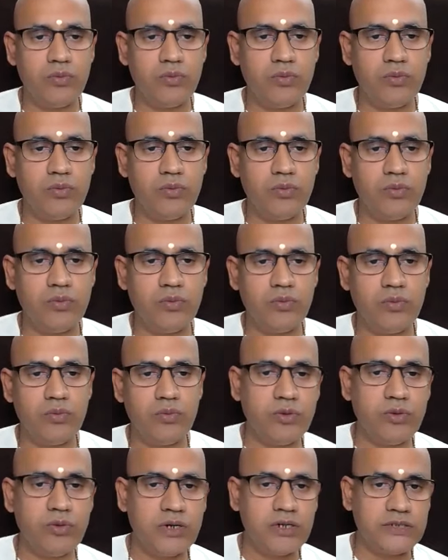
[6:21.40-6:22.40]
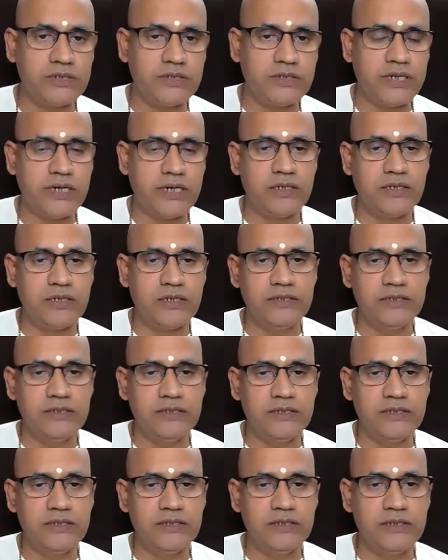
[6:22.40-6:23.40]
What you need to understand
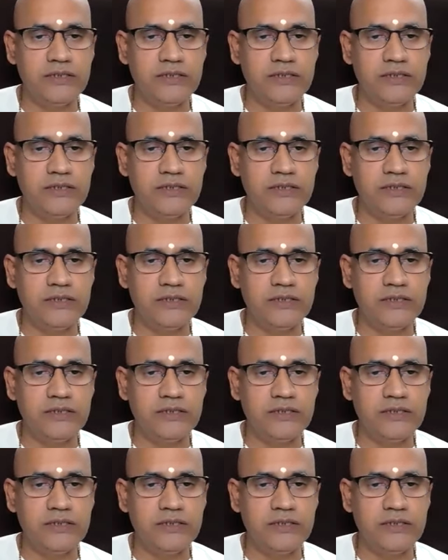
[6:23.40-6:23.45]
is